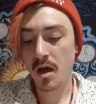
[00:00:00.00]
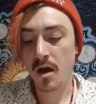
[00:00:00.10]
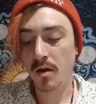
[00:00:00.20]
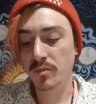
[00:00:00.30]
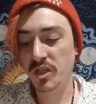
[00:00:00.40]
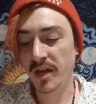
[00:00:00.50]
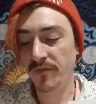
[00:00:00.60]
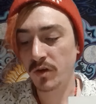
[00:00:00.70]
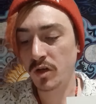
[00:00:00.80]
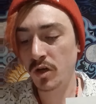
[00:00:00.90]
Um,
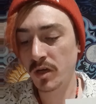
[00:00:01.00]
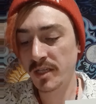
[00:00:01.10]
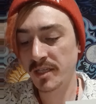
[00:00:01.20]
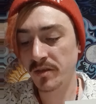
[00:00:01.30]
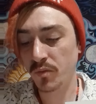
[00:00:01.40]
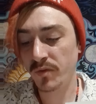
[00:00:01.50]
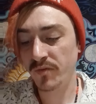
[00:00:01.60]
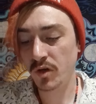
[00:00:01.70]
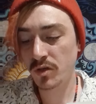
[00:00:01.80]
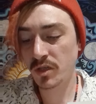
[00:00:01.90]
chef or cook is in the
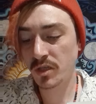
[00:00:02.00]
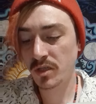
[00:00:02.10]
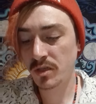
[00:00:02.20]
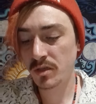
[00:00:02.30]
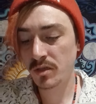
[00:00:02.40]
reverse.